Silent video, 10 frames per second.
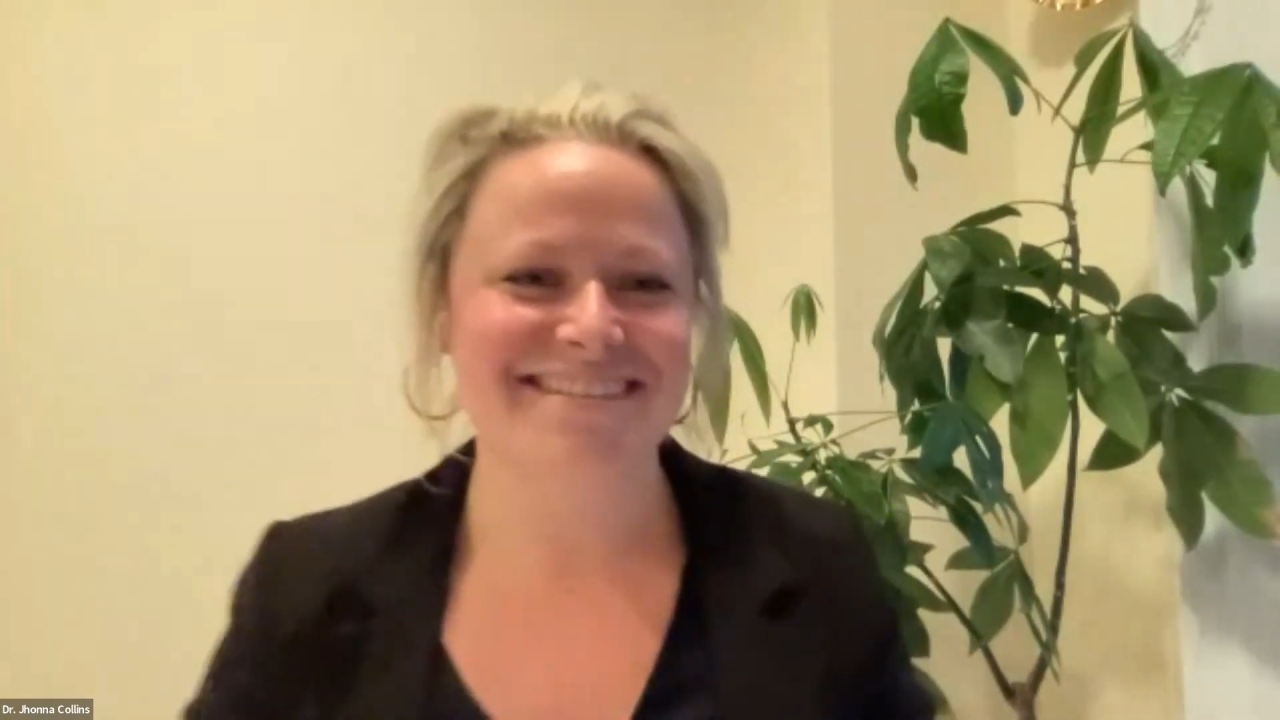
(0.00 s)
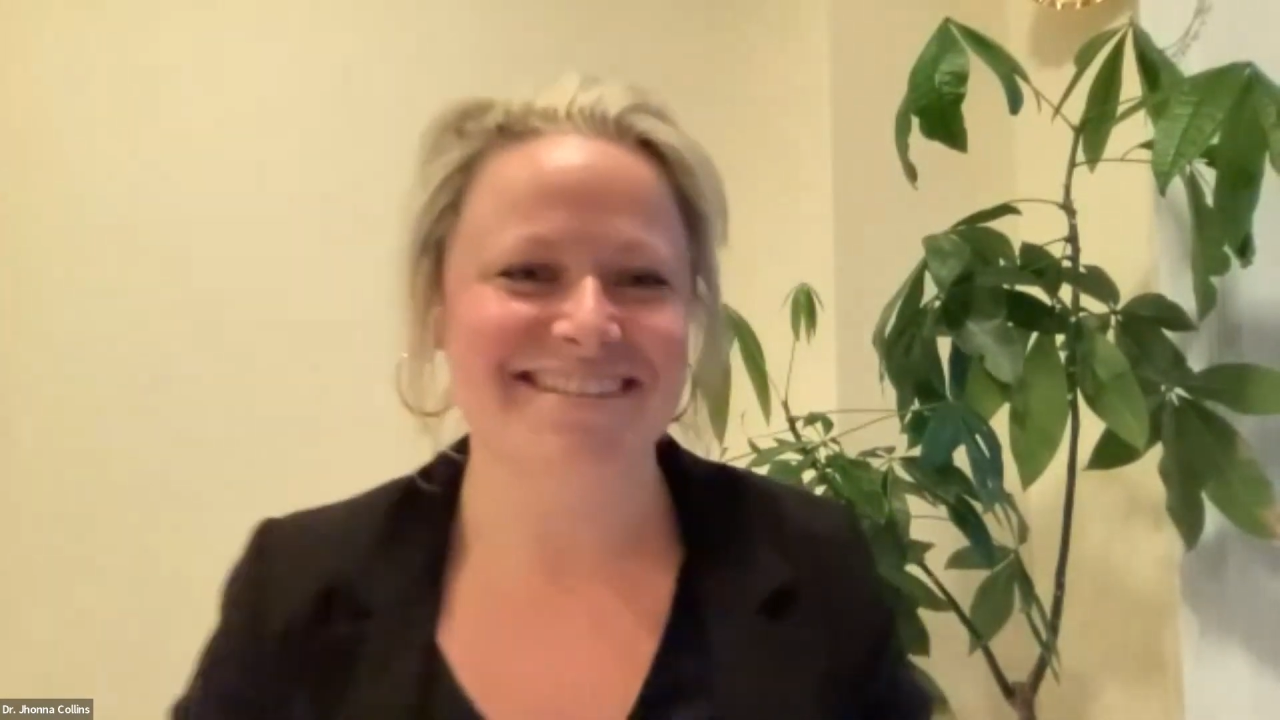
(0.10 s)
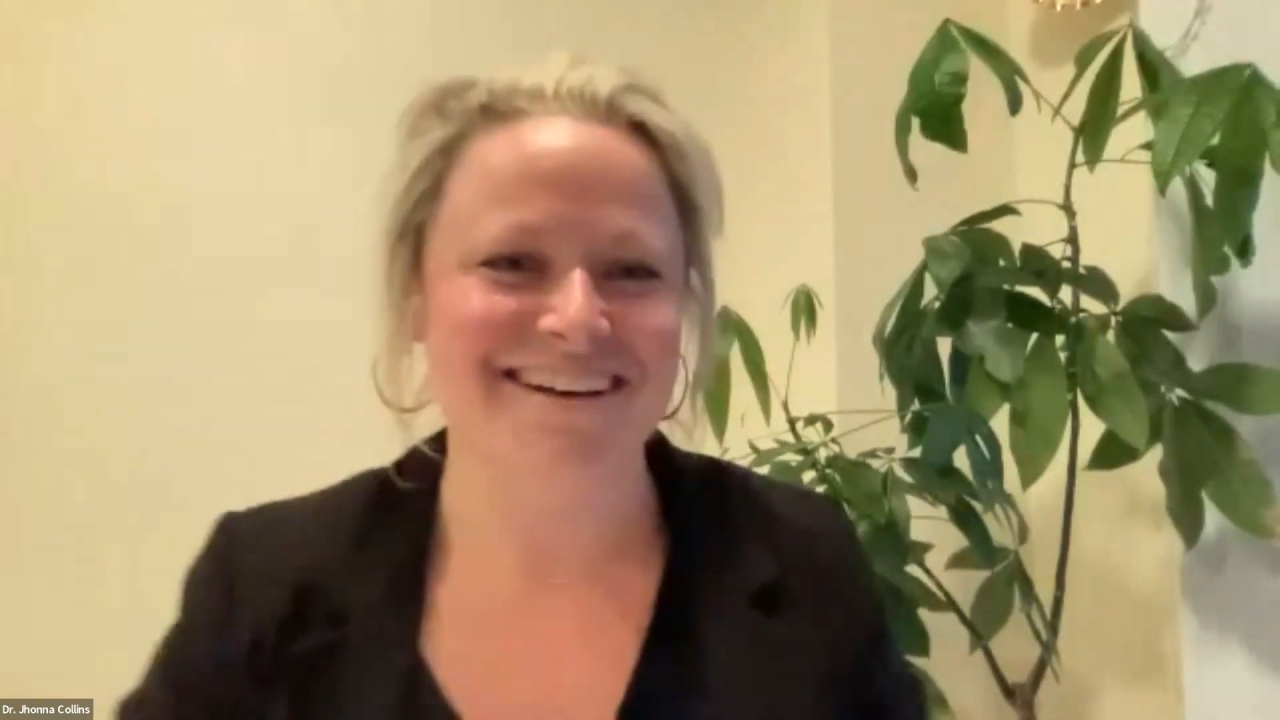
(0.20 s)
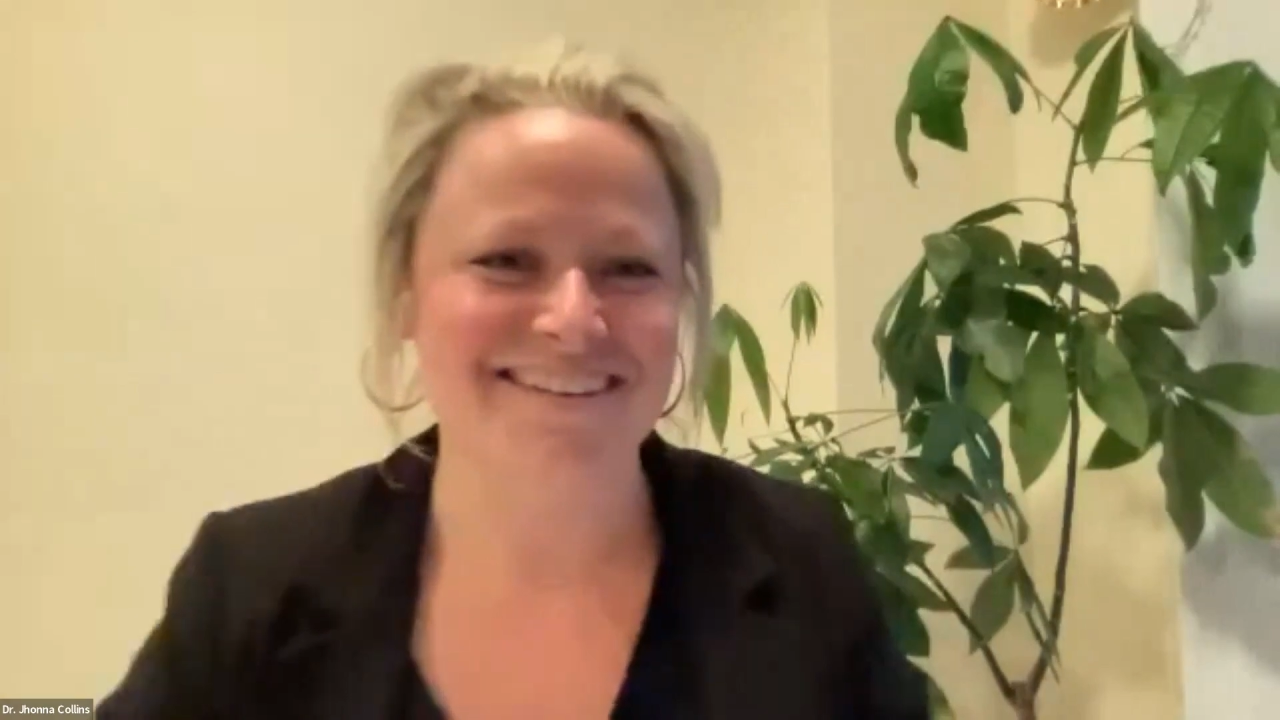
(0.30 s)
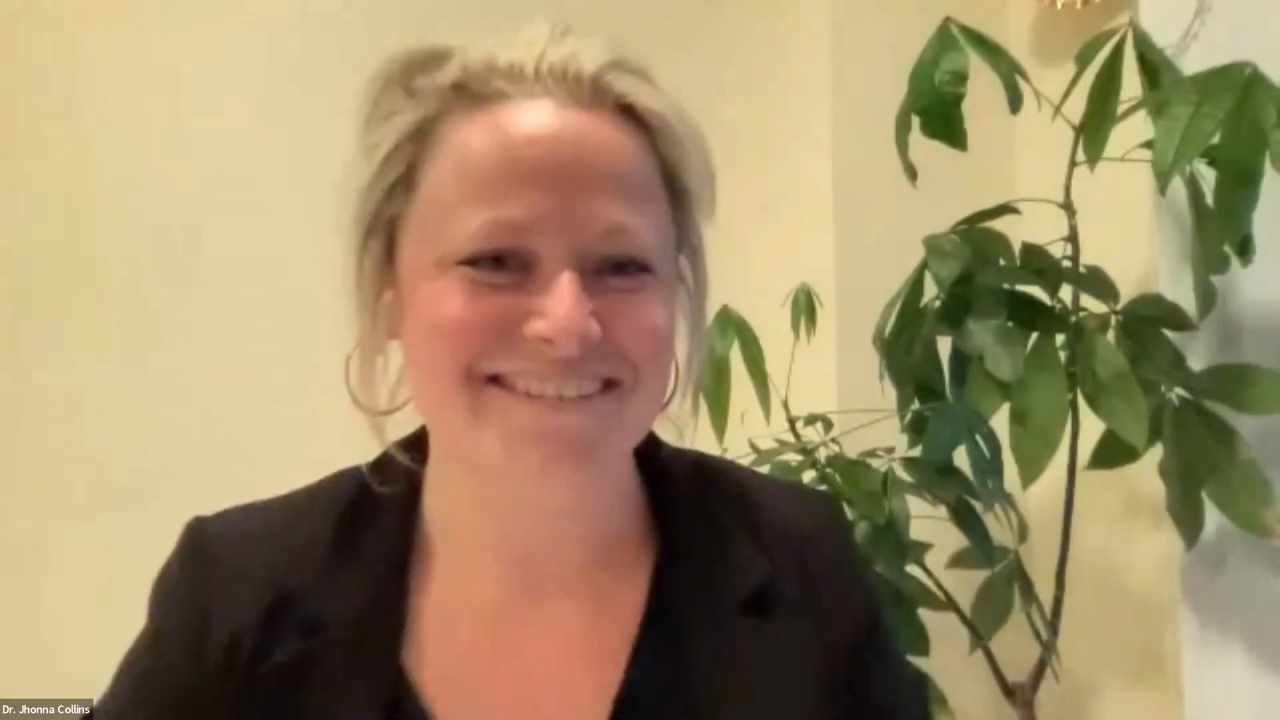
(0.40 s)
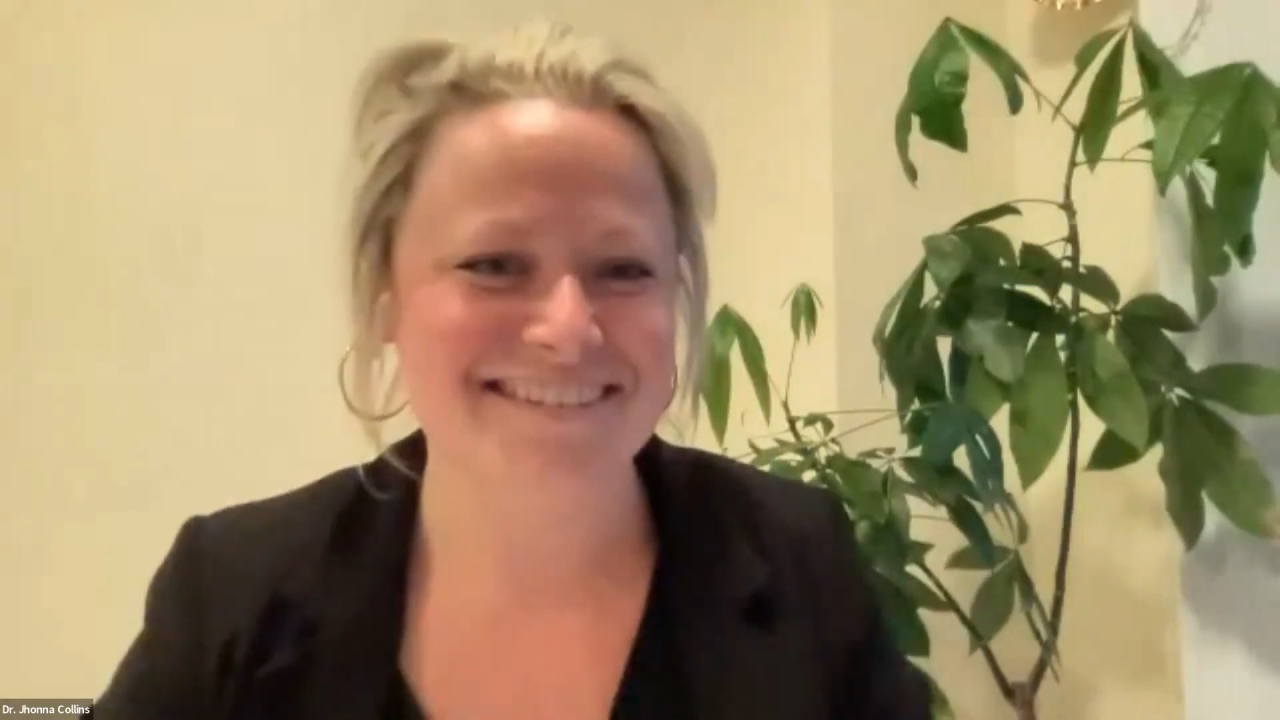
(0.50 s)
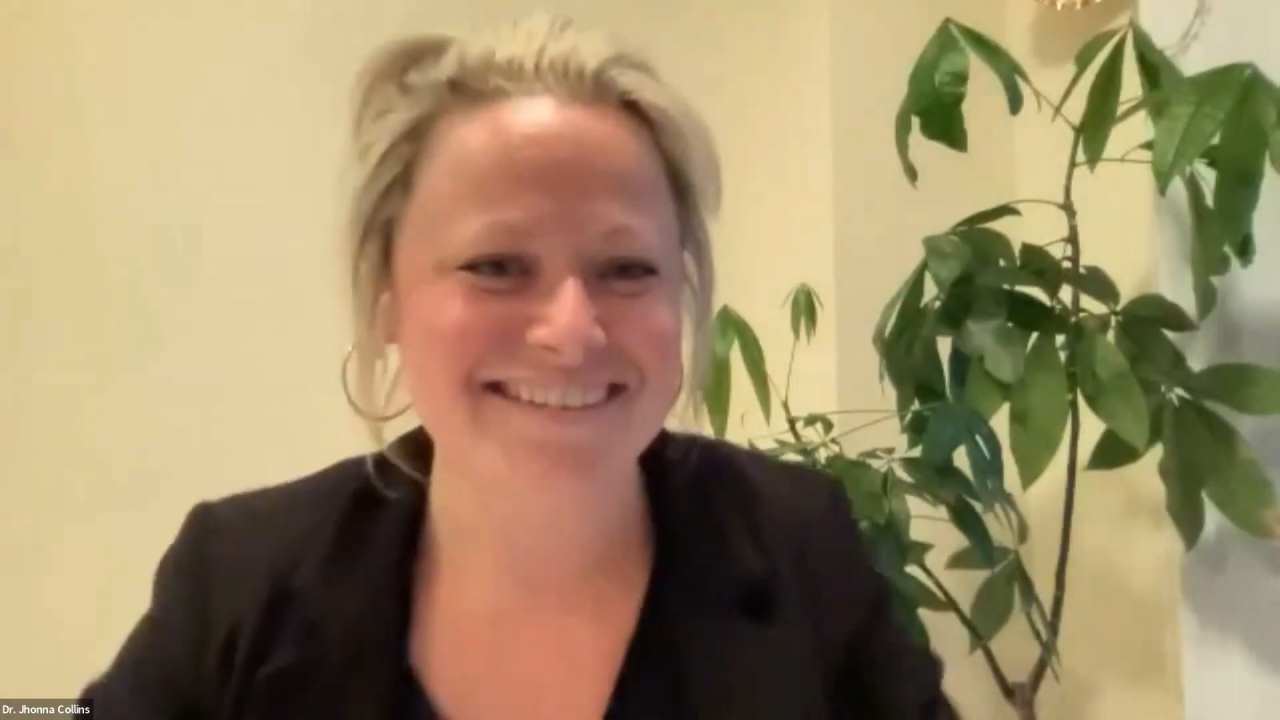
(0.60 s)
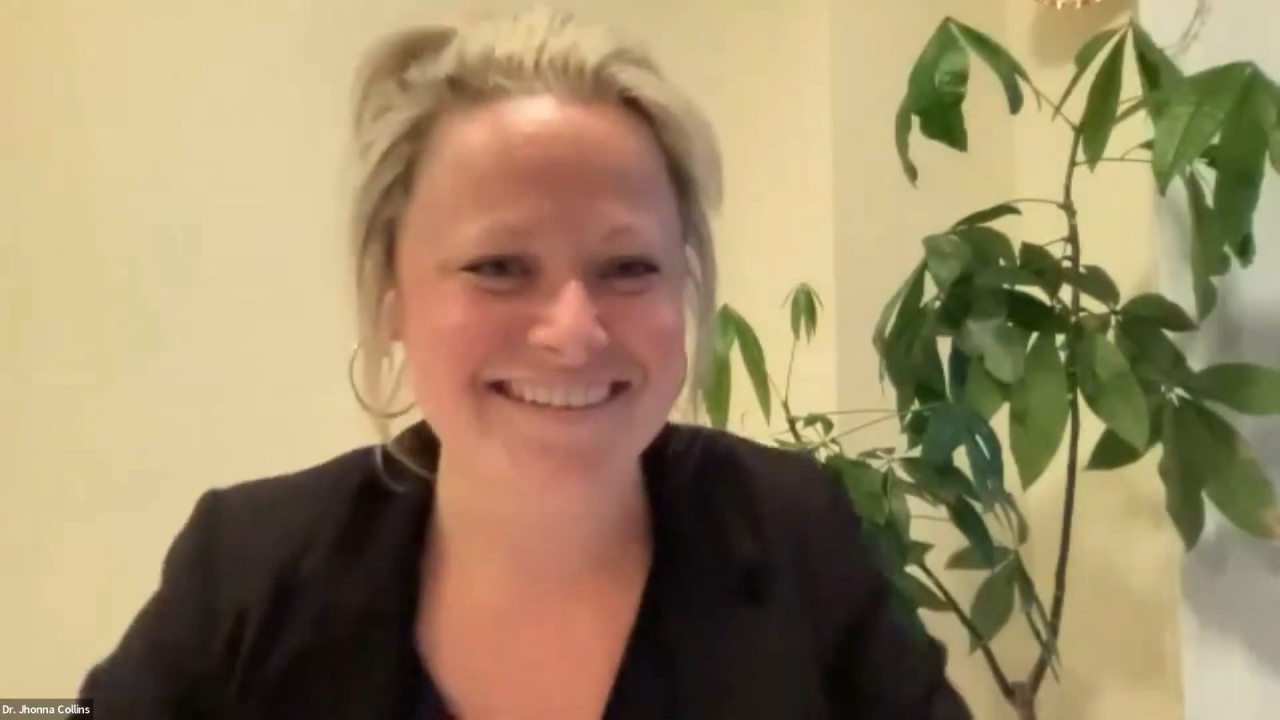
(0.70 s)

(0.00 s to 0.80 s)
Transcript: So